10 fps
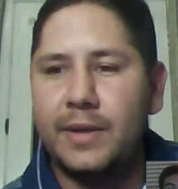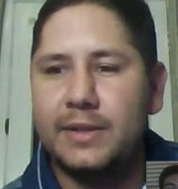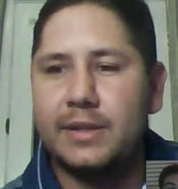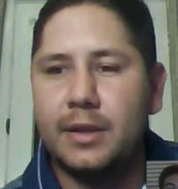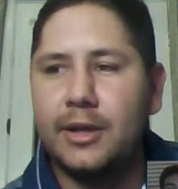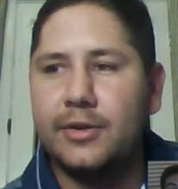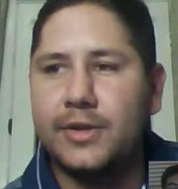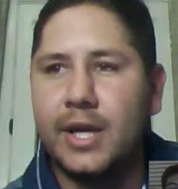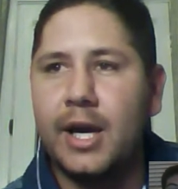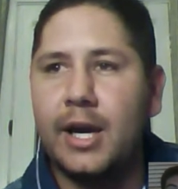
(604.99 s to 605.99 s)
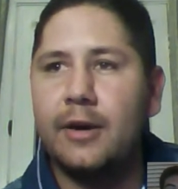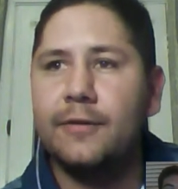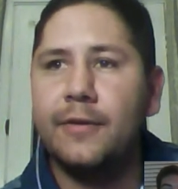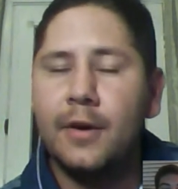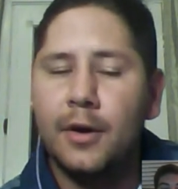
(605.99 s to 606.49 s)
picks the Lakers
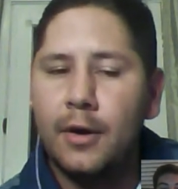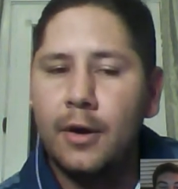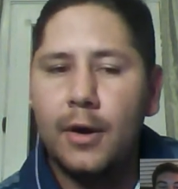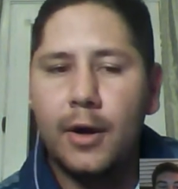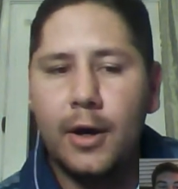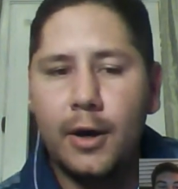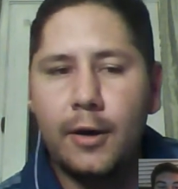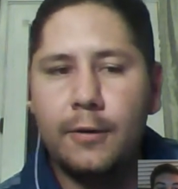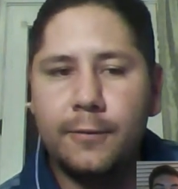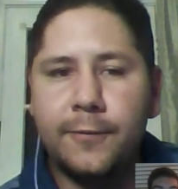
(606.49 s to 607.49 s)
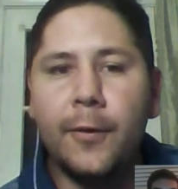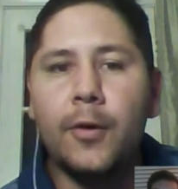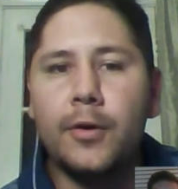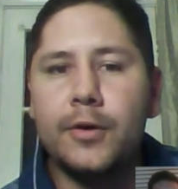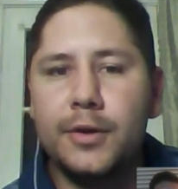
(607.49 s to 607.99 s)
have
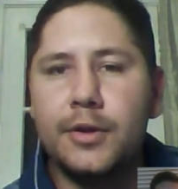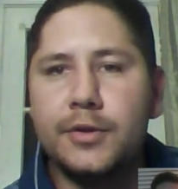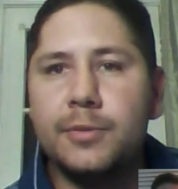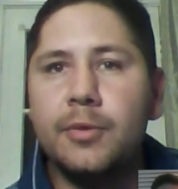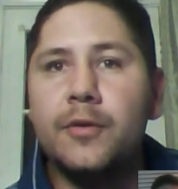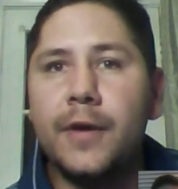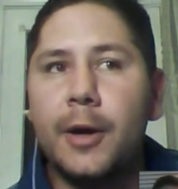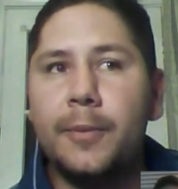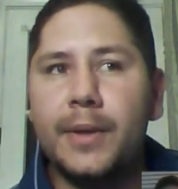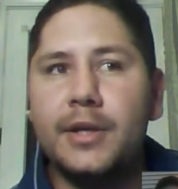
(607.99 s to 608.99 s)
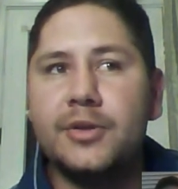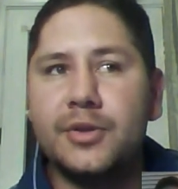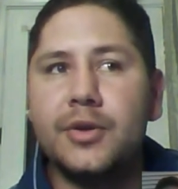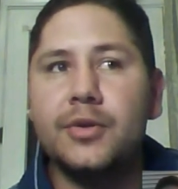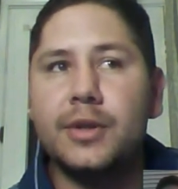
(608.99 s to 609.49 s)
for, to move up and
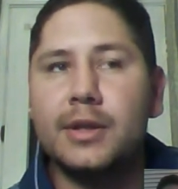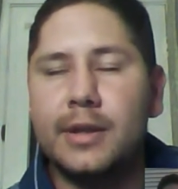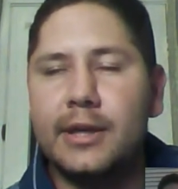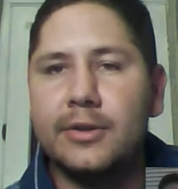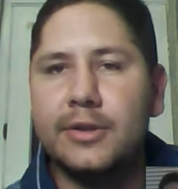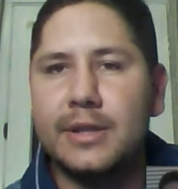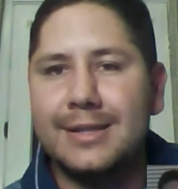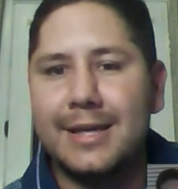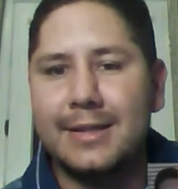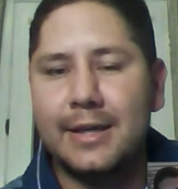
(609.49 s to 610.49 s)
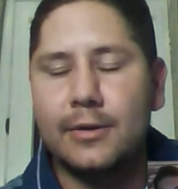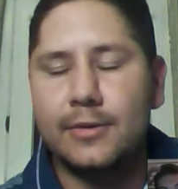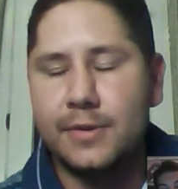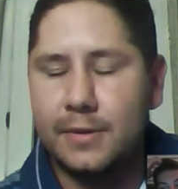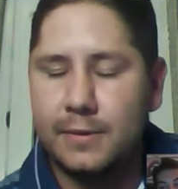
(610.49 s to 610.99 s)
ensure that the Lakers can take Towns?